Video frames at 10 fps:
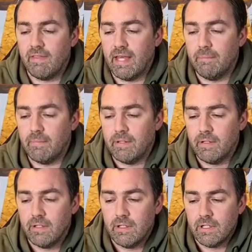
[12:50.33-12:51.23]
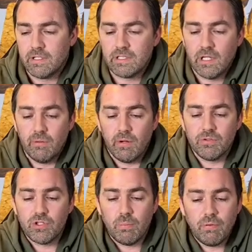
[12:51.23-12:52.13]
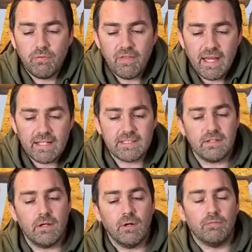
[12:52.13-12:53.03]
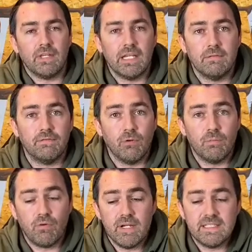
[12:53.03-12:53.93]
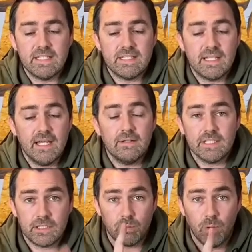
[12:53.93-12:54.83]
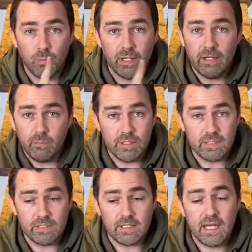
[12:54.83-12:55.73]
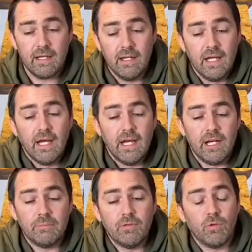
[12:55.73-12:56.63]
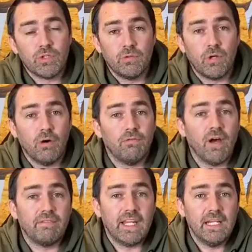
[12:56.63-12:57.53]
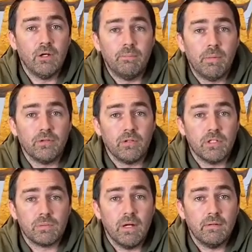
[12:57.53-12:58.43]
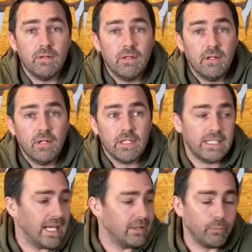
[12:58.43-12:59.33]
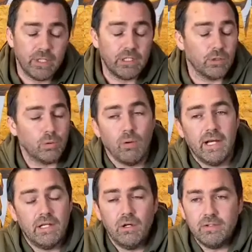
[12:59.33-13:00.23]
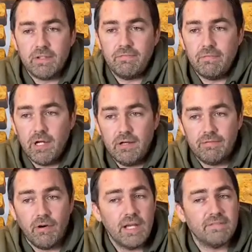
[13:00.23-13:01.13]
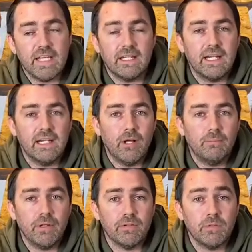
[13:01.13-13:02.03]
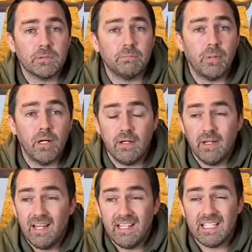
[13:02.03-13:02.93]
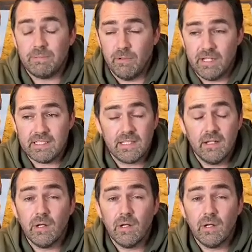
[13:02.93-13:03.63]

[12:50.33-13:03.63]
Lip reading: them. So on top of that, of the four prizes there, this is one winner, wins that. You've also got a 5 kilo bundle as well. Yeah, we do quite a lot of the 5-10 kilo bundles, but let's be honest,